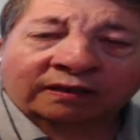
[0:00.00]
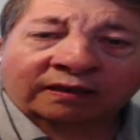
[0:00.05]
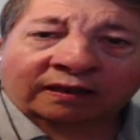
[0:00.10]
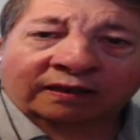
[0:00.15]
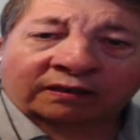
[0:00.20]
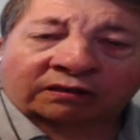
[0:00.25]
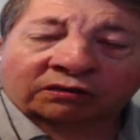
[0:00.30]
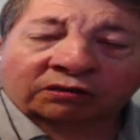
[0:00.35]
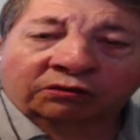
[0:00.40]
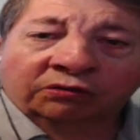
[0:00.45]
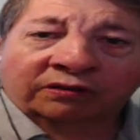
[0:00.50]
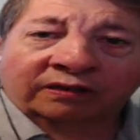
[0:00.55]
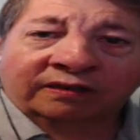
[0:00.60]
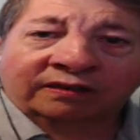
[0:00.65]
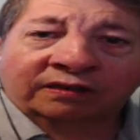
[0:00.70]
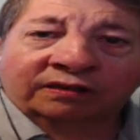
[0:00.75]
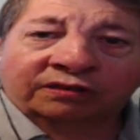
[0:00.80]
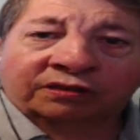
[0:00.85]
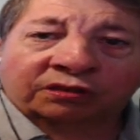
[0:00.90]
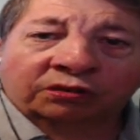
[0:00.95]
I think that's
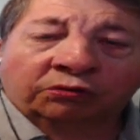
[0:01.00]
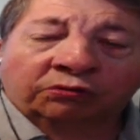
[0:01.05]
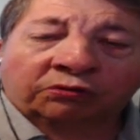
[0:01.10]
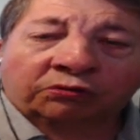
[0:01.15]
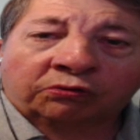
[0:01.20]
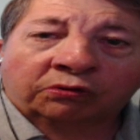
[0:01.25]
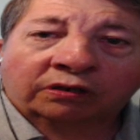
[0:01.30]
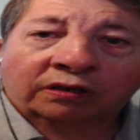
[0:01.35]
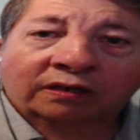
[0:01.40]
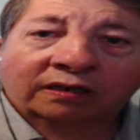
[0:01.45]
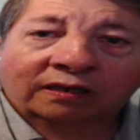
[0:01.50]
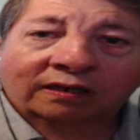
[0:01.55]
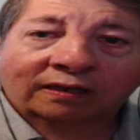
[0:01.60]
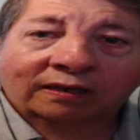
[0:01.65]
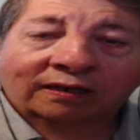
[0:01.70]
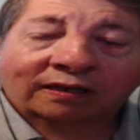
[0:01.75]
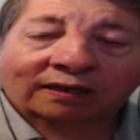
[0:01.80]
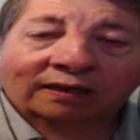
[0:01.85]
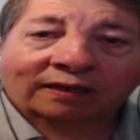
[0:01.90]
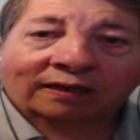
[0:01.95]
what I saw at the last
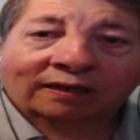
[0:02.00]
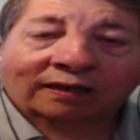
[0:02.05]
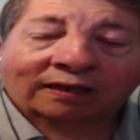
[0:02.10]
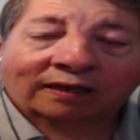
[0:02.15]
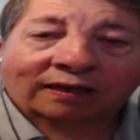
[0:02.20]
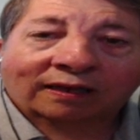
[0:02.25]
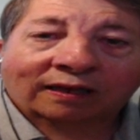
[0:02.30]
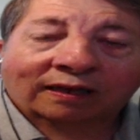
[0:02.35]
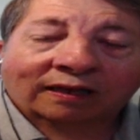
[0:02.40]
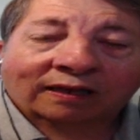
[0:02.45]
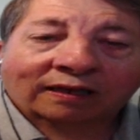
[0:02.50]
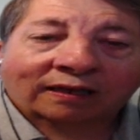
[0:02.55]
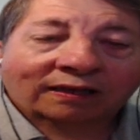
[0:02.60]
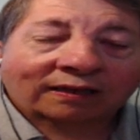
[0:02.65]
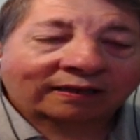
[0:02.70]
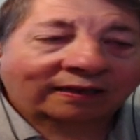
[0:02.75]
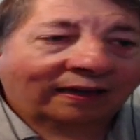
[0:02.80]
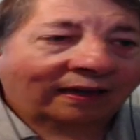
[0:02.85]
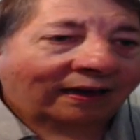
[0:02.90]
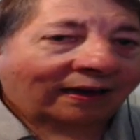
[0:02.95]
count.
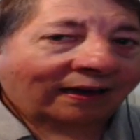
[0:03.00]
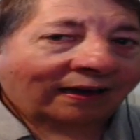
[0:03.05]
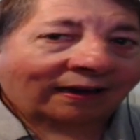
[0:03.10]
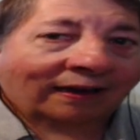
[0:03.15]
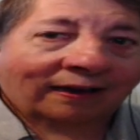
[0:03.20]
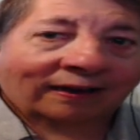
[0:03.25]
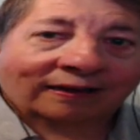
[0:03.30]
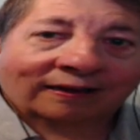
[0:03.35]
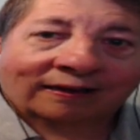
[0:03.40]
Yeah.